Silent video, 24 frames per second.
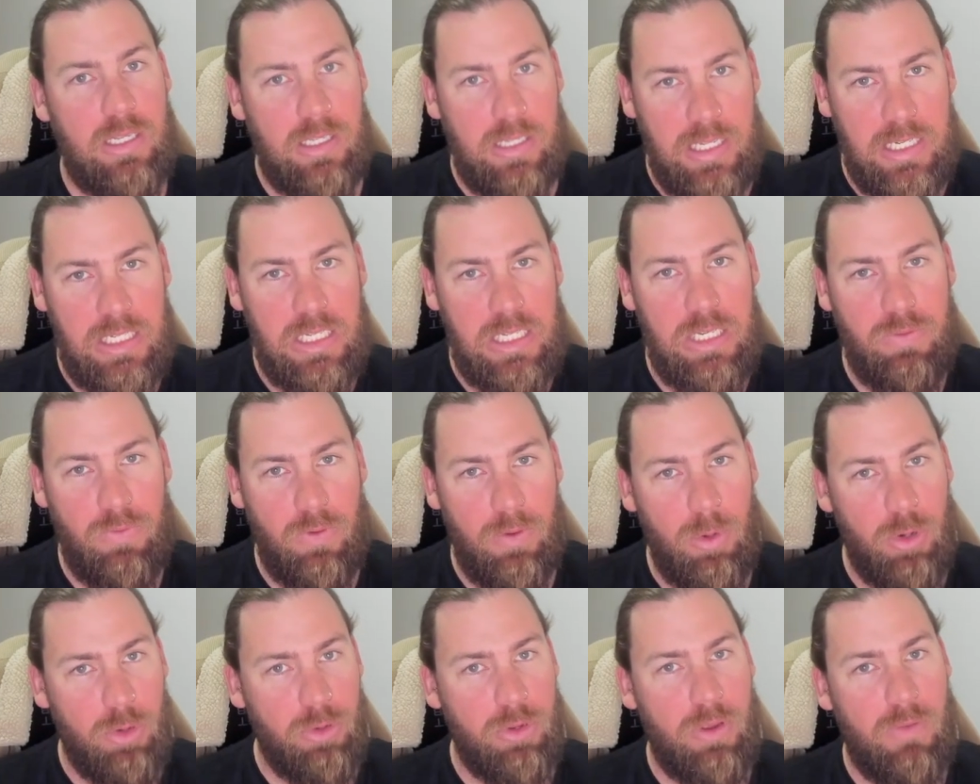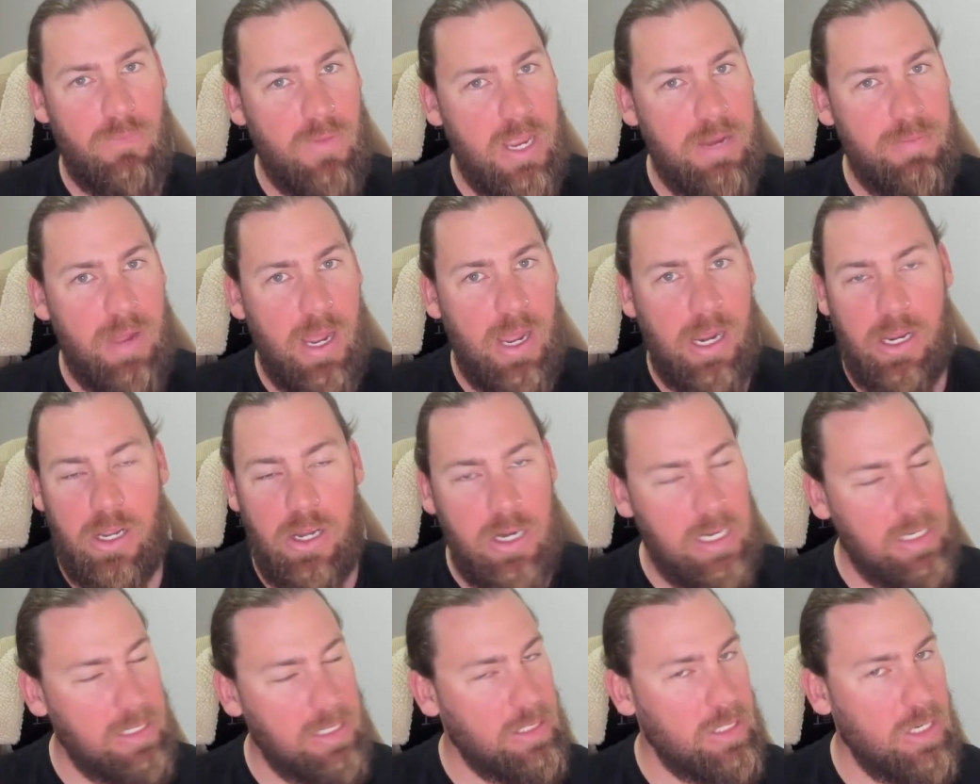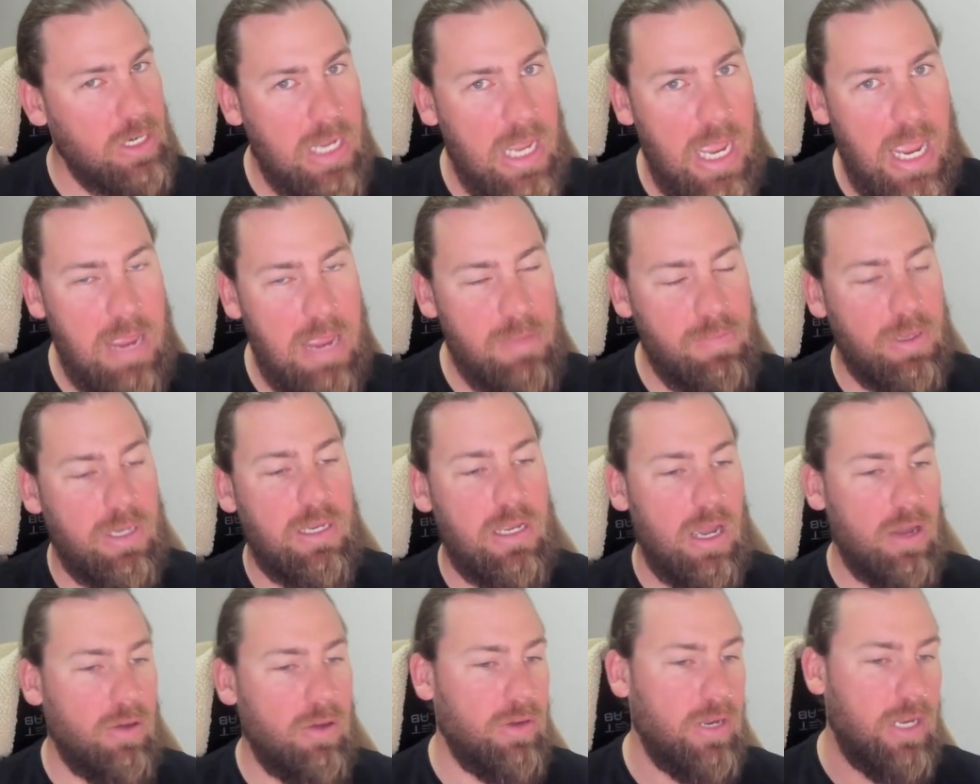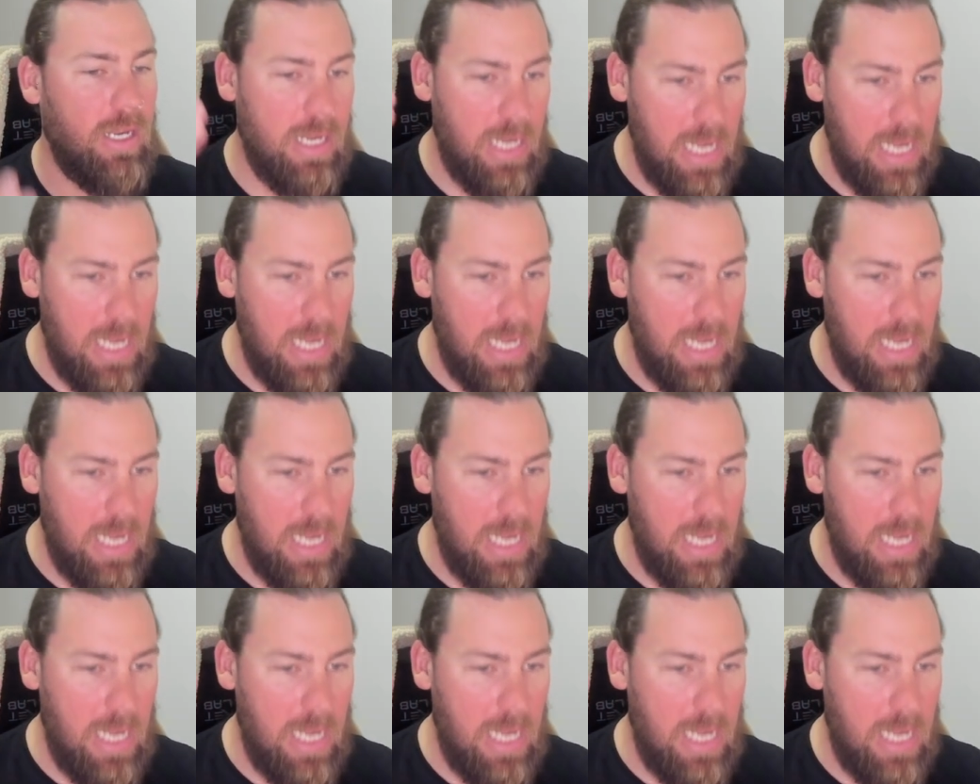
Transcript: This is from all your feedback, guys, so keep it going.